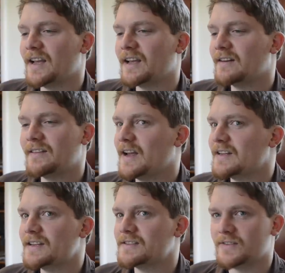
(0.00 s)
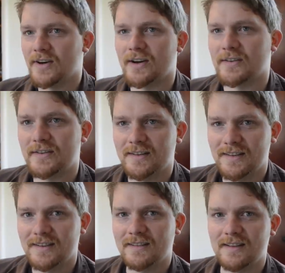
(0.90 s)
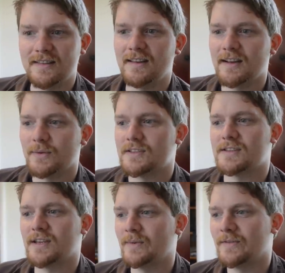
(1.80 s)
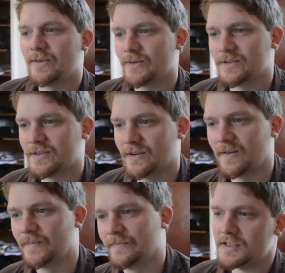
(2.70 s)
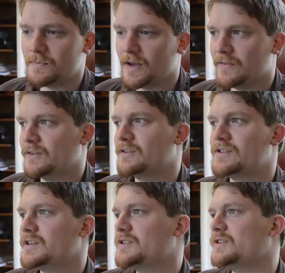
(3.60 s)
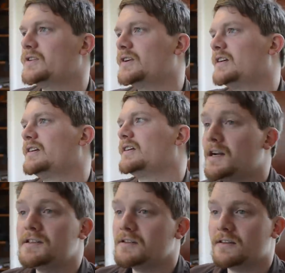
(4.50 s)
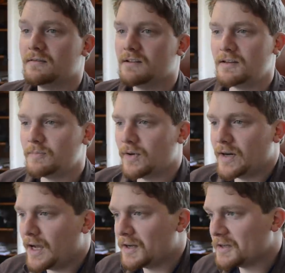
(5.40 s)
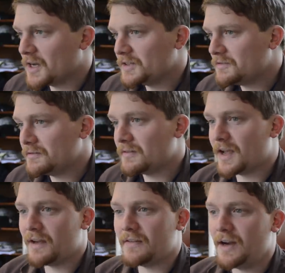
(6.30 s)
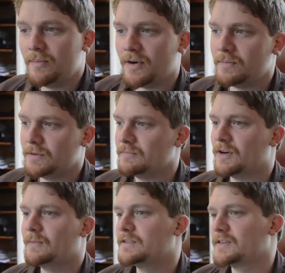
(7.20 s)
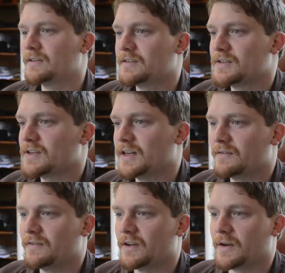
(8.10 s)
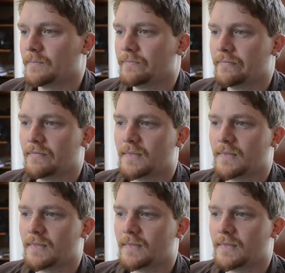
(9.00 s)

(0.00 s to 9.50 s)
And that is not the thing which is going to be focused on. So that's my view on this issue. And I just got to point out, I don't have any problem commenting on this kind of thing.